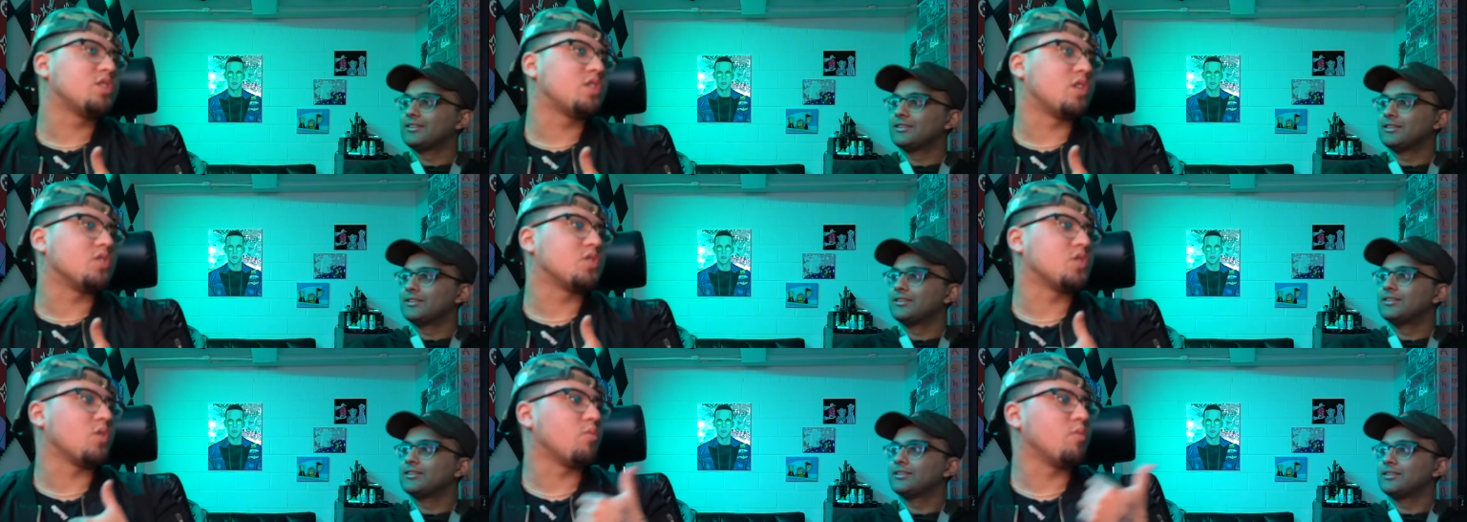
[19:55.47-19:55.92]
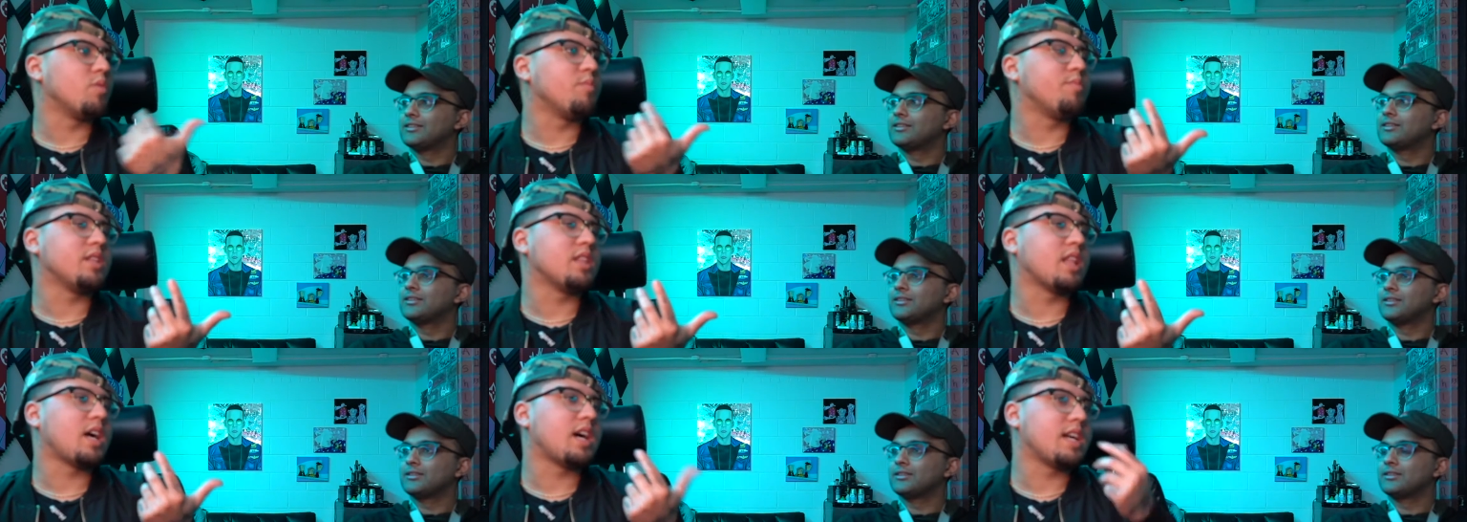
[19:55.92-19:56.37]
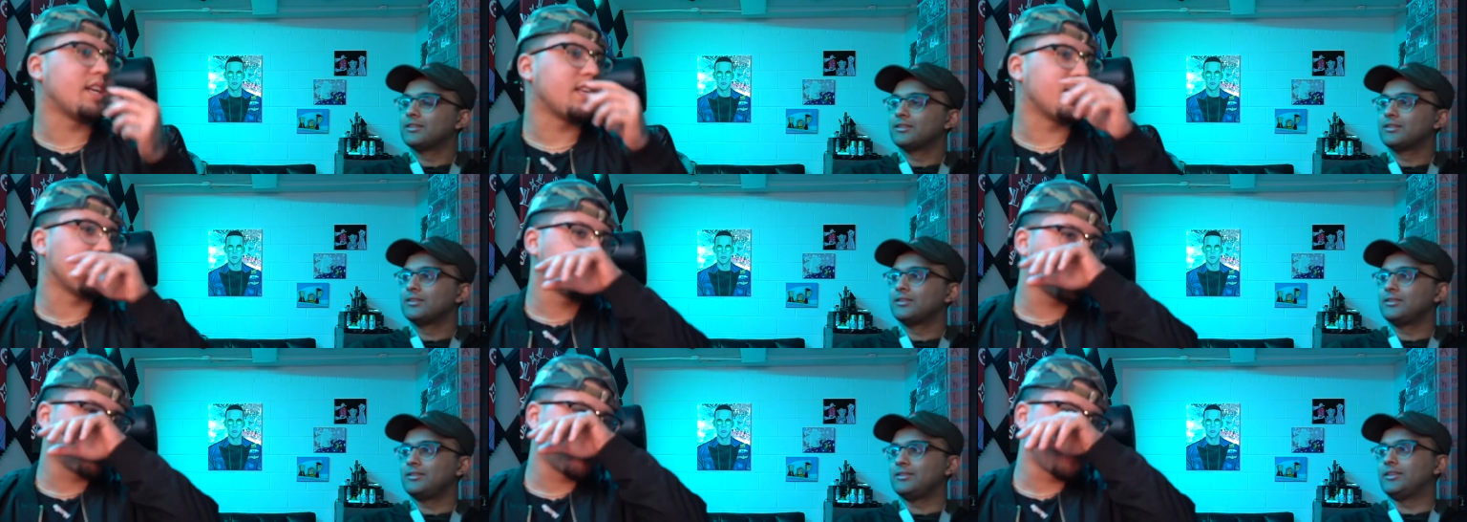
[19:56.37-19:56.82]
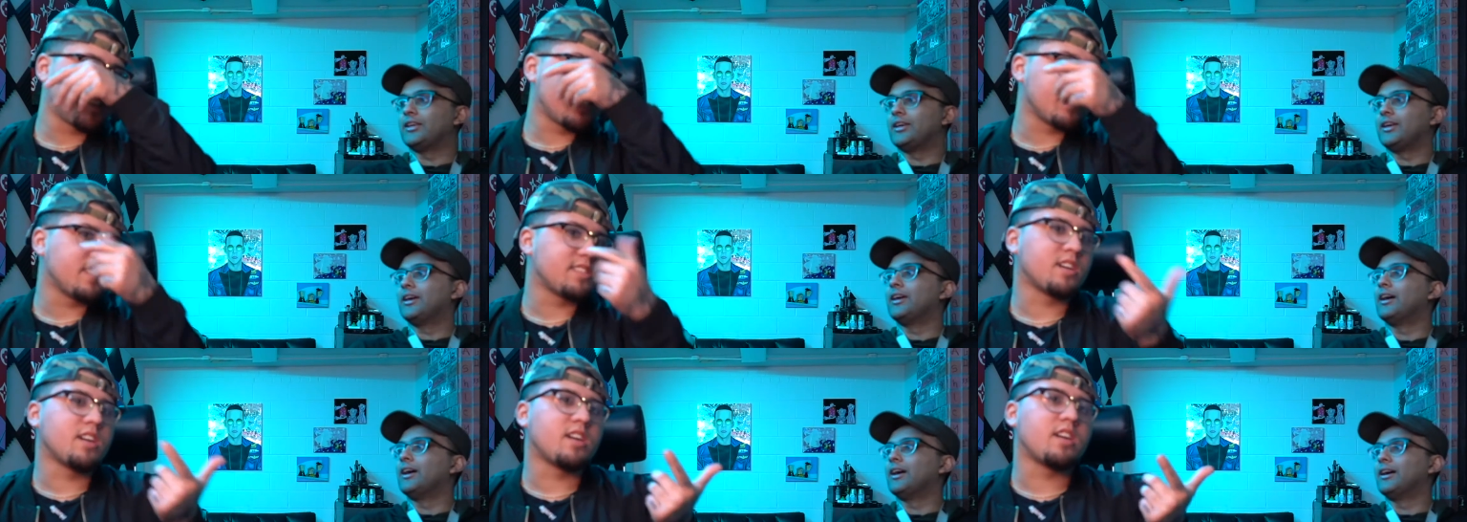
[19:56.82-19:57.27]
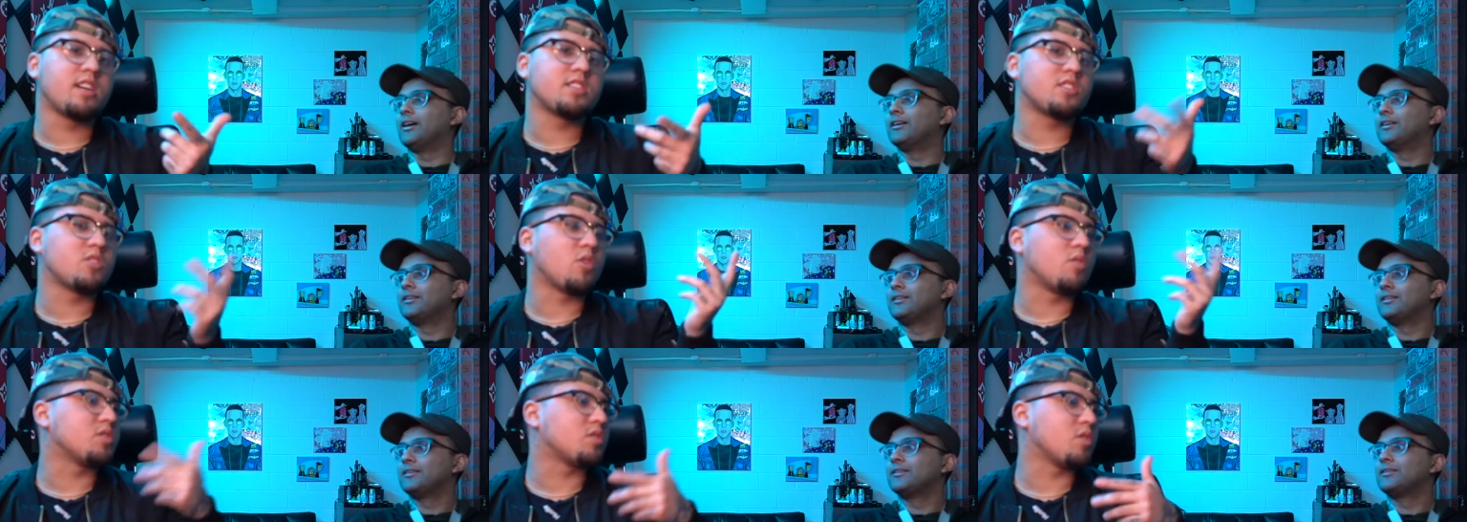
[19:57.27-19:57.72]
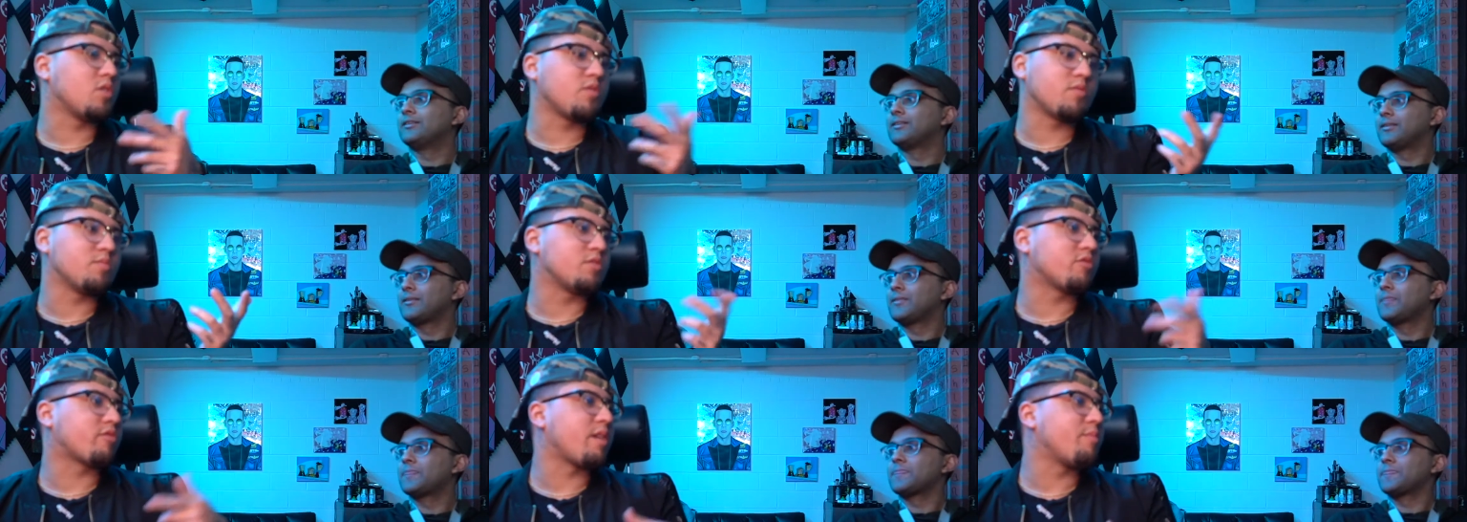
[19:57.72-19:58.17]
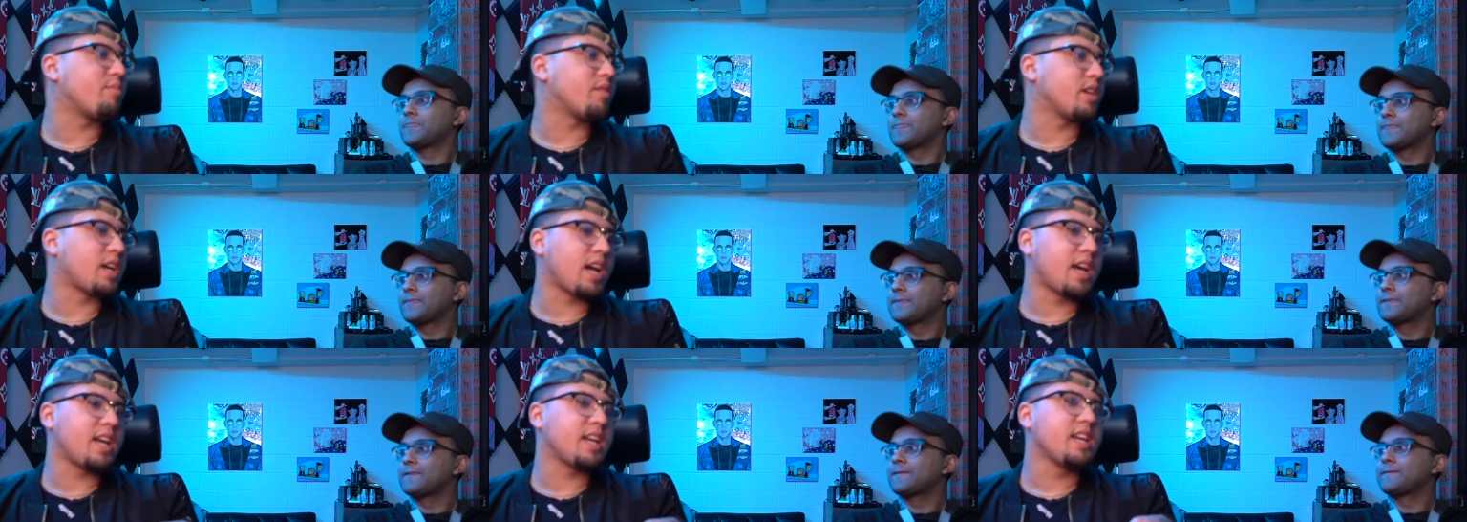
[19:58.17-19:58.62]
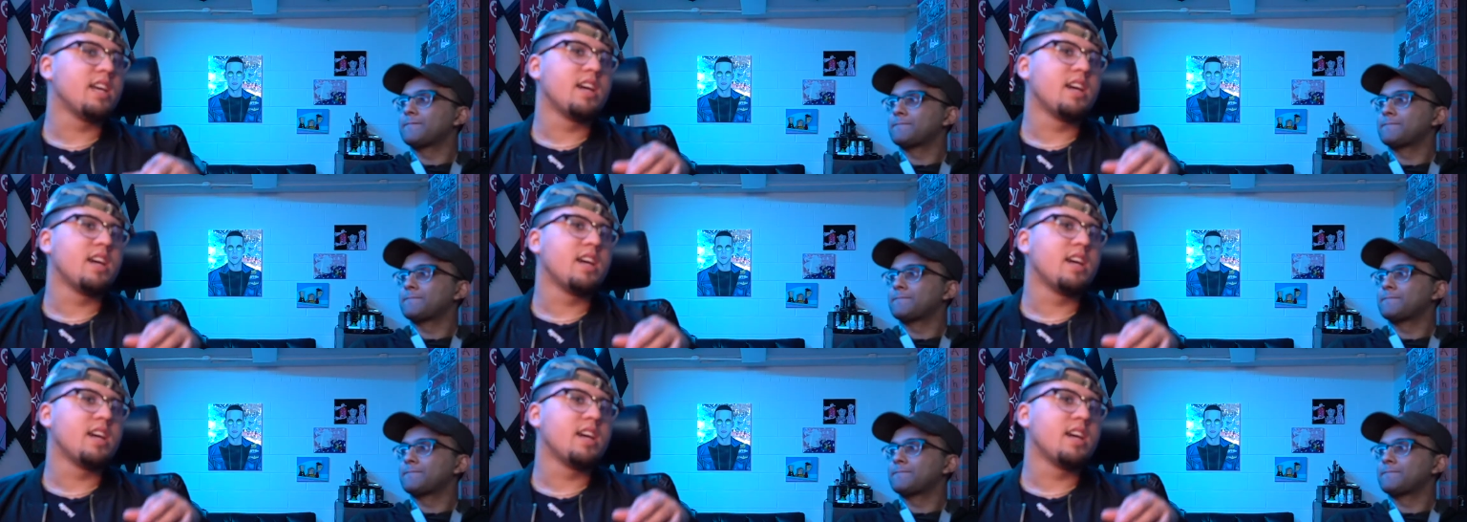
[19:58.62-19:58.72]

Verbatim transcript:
Speaker 1: so we'll be like, yo, this yeah, is yeah. uh so and so from Scraper Gang,